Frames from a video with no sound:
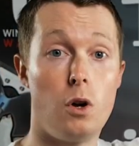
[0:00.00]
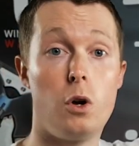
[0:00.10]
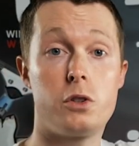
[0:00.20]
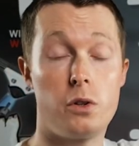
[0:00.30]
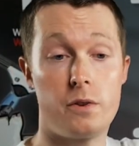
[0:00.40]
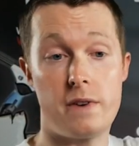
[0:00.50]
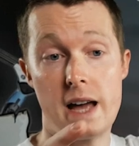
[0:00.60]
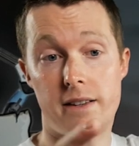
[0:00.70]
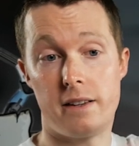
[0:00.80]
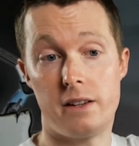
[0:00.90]
Also, the
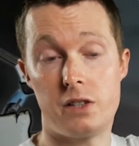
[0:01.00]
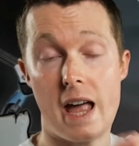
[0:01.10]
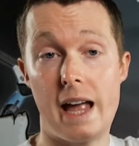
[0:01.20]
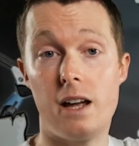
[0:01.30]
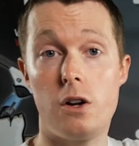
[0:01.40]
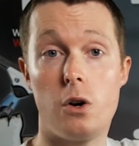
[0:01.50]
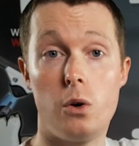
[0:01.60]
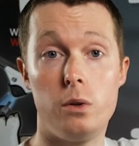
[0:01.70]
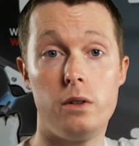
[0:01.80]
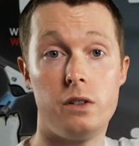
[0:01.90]
fact that this end
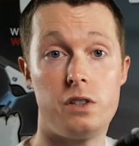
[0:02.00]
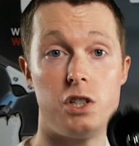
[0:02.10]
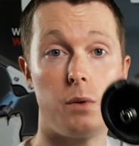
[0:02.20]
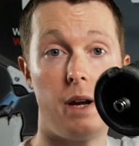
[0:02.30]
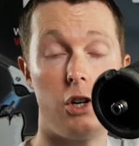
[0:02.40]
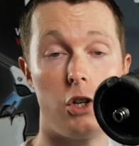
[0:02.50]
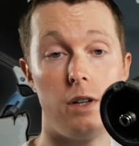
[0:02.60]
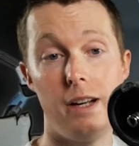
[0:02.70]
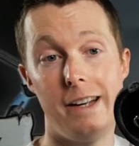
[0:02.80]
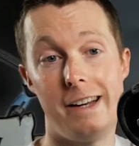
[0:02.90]
cone
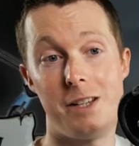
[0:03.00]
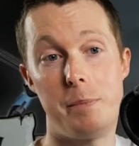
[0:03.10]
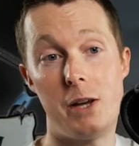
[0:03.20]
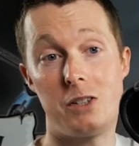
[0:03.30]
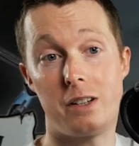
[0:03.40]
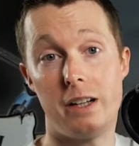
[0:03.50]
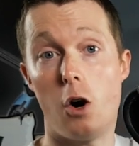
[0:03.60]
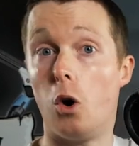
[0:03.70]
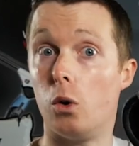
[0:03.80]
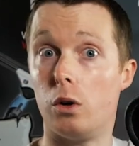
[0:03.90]
situation is basically
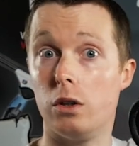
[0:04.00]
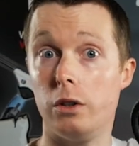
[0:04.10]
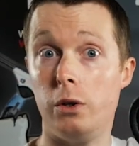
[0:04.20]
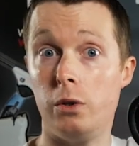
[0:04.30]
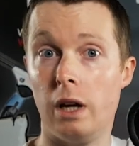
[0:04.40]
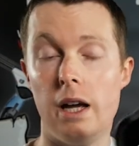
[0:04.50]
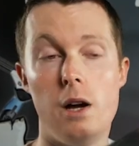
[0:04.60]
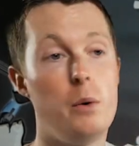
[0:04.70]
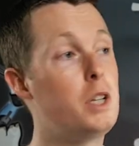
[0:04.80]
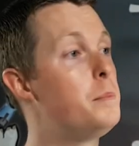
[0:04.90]
all glued,
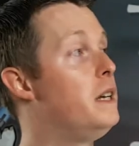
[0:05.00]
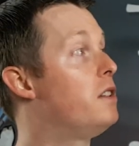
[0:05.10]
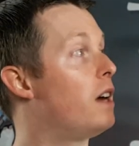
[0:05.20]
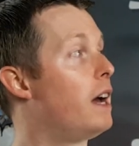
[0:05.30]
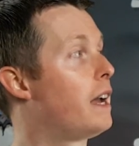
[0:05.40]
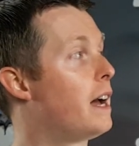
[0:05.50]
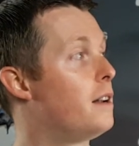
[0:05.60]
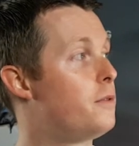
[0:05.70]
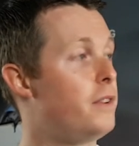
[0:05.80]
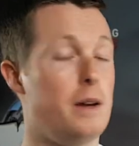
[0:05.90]
which means that I
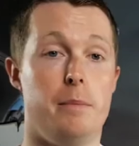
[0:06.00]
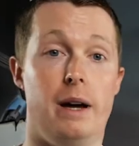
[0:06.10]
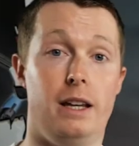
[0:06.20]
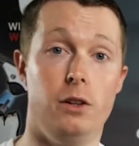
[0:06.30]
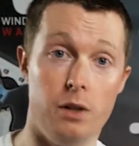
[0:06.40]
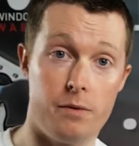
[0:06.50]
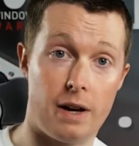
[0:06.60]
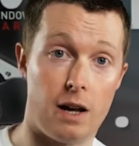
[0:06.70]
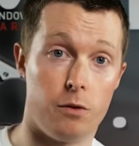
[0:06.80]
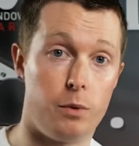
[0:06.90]
can't fit my
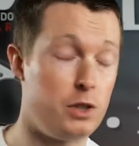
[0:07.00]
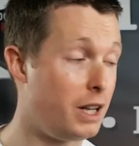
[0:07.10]
univalve, which